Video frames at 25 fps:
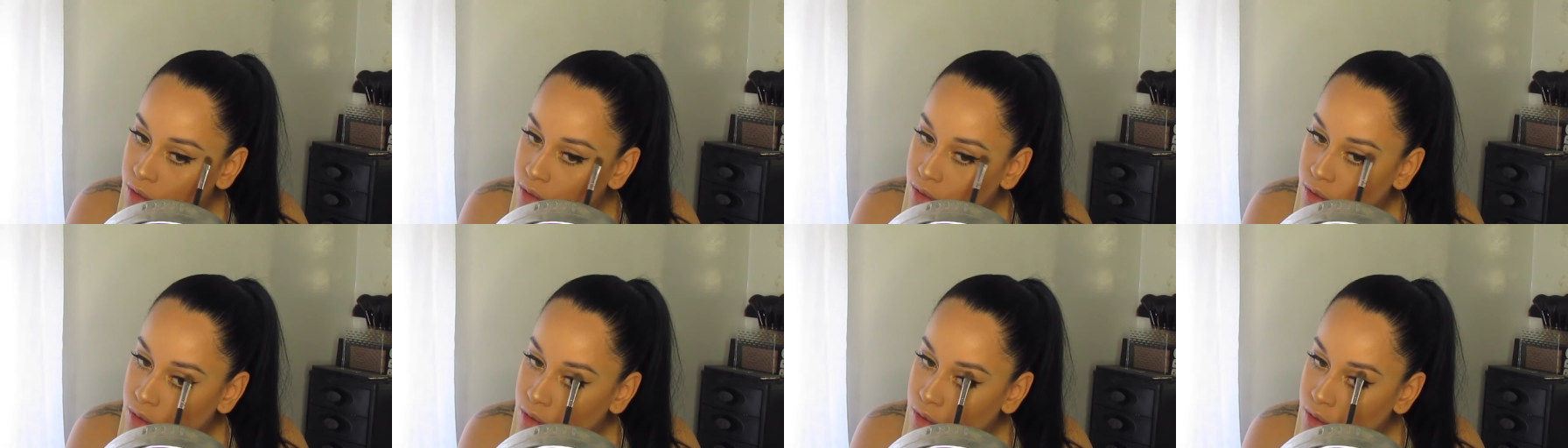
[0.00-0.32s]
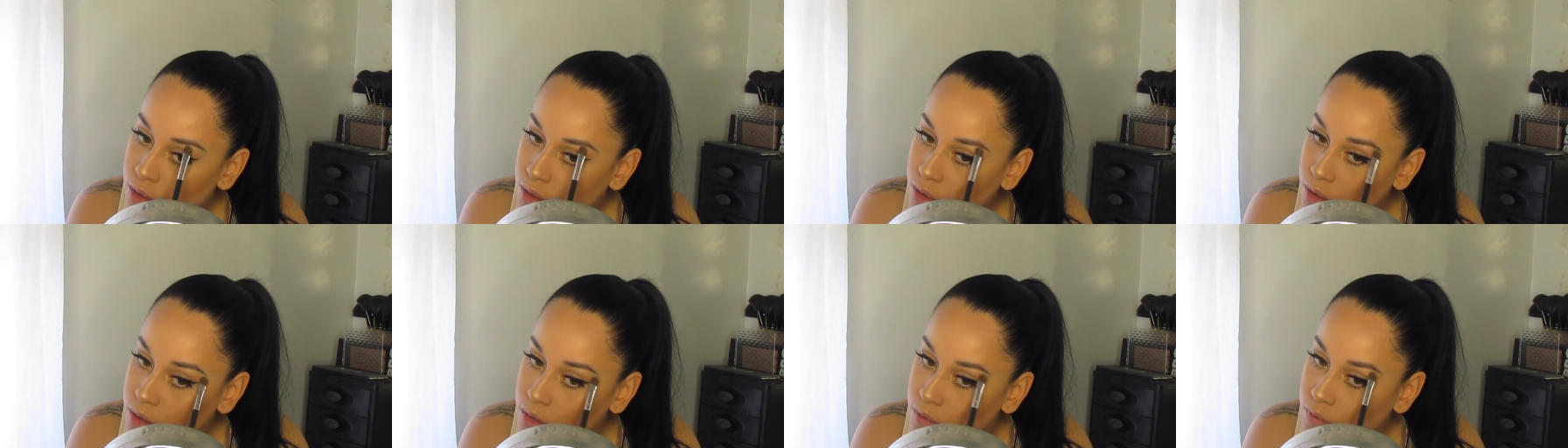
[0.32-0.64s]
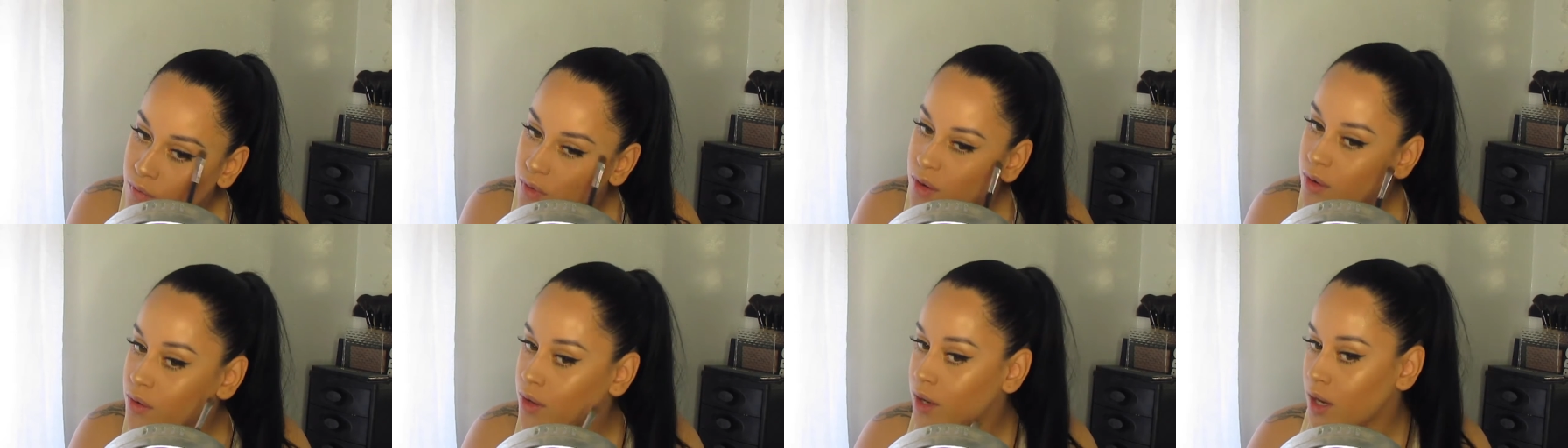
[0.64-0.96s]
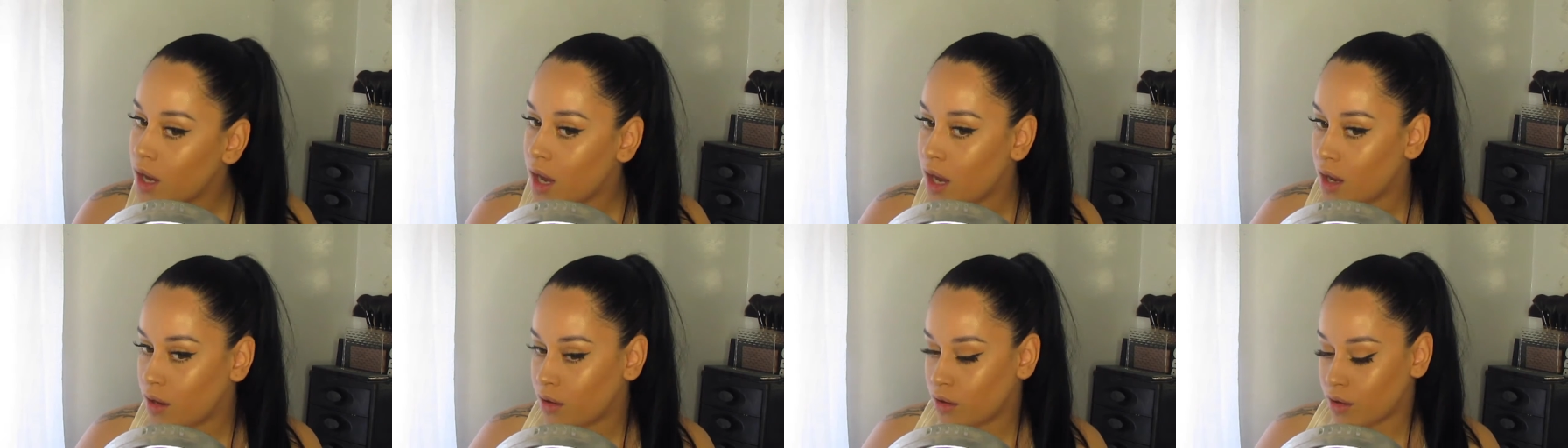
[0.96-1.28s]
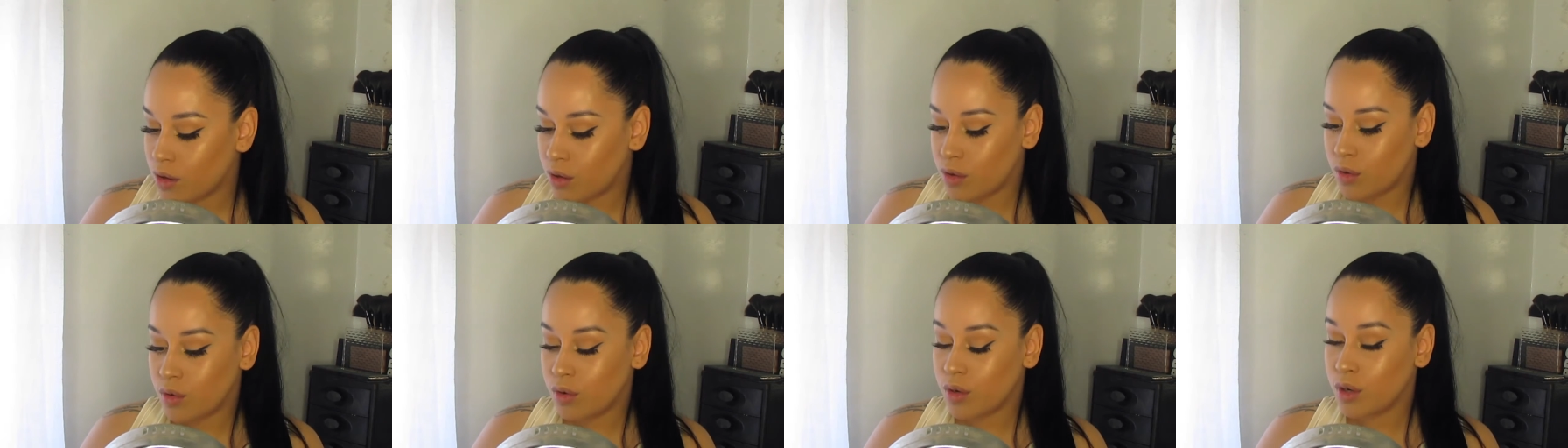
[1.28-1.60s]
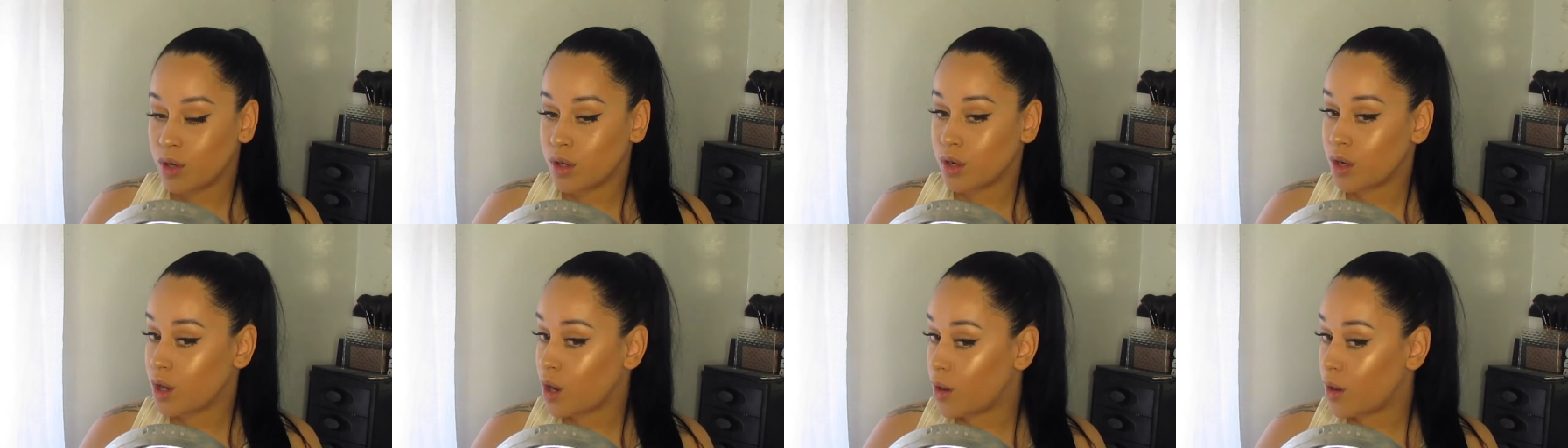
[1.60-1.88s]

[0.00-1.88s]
to the very outer corner